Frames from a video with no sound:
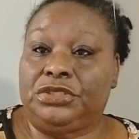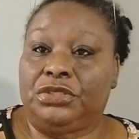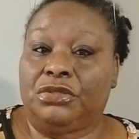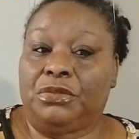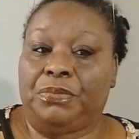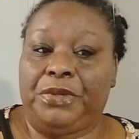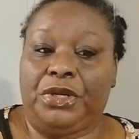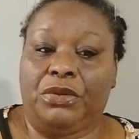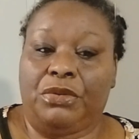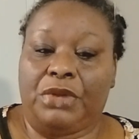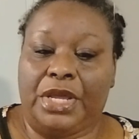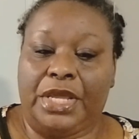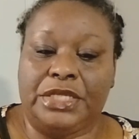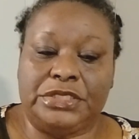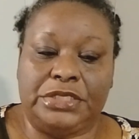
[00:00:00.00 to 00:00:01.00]
depending on
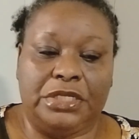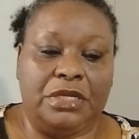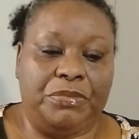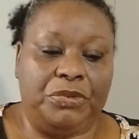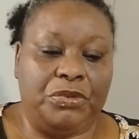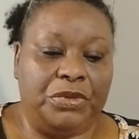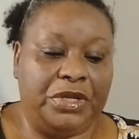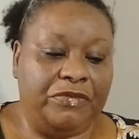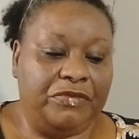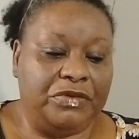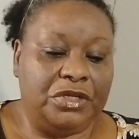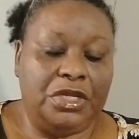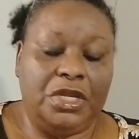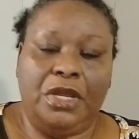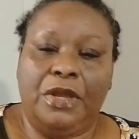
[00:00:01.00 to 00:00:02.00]
how it's set up or
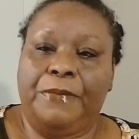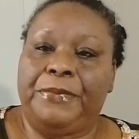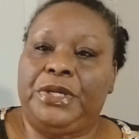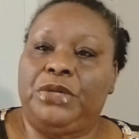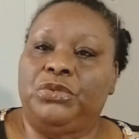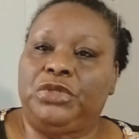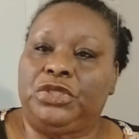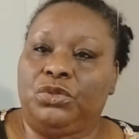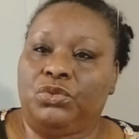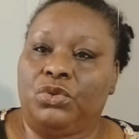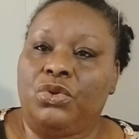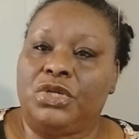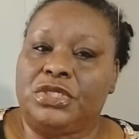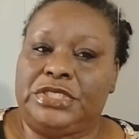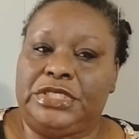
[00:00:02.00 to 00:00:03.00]
whatever. But with the
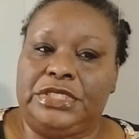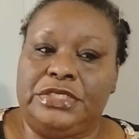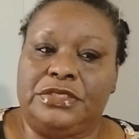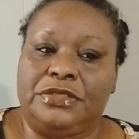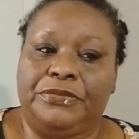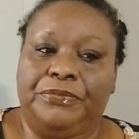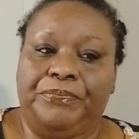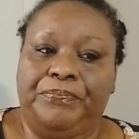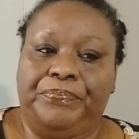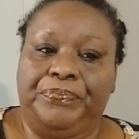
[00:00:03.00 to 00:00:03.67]
royalties,